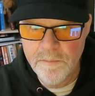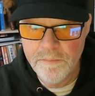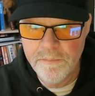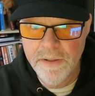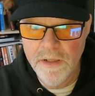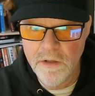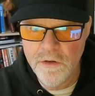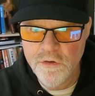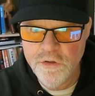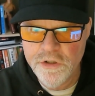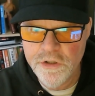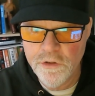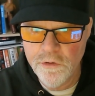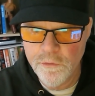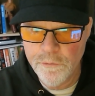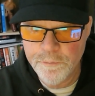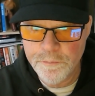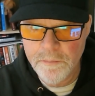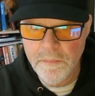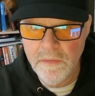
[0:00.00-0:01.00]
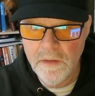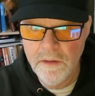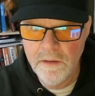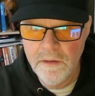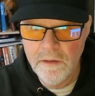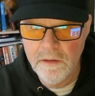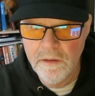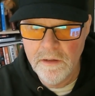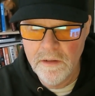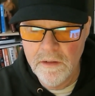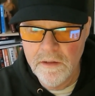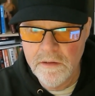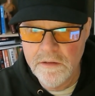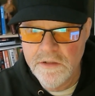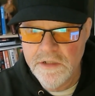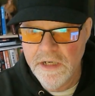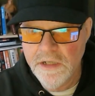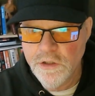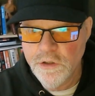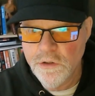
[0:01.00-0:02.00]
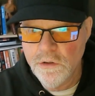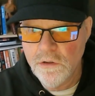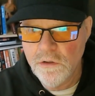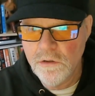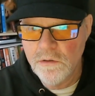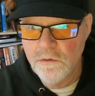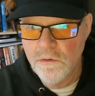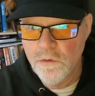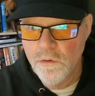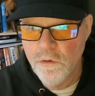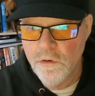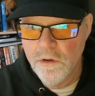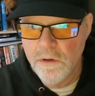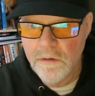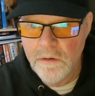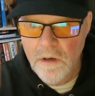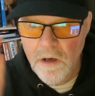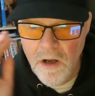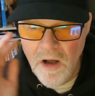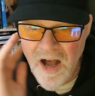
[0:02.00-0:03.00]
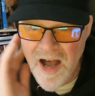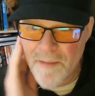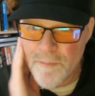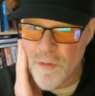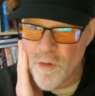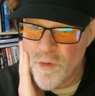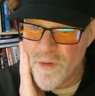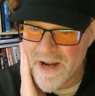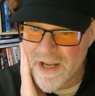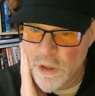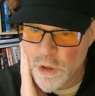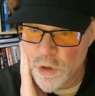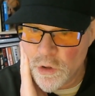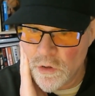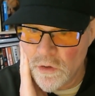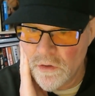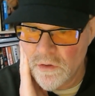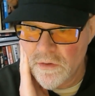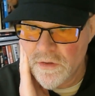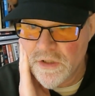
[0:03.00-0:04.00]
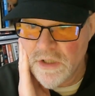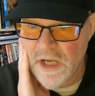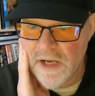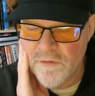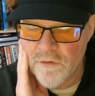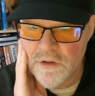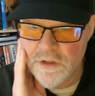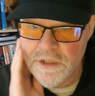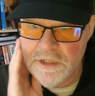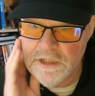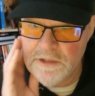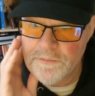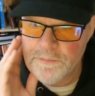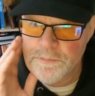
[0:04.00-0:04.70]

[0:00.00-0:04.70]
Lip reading: Pillar two, digital or operational sovereignty.